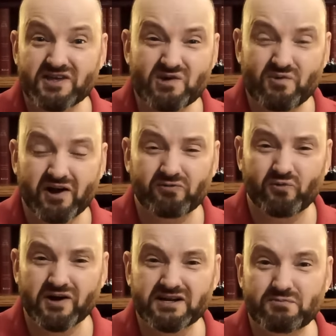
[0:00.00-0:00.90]
He
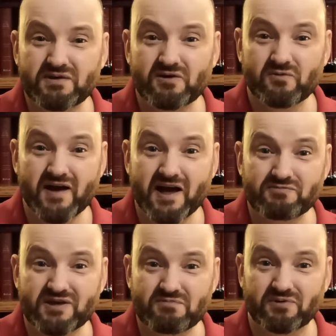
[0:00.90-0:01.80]
wanted to be around
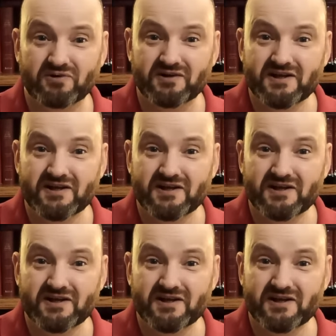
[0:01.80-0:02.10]
people.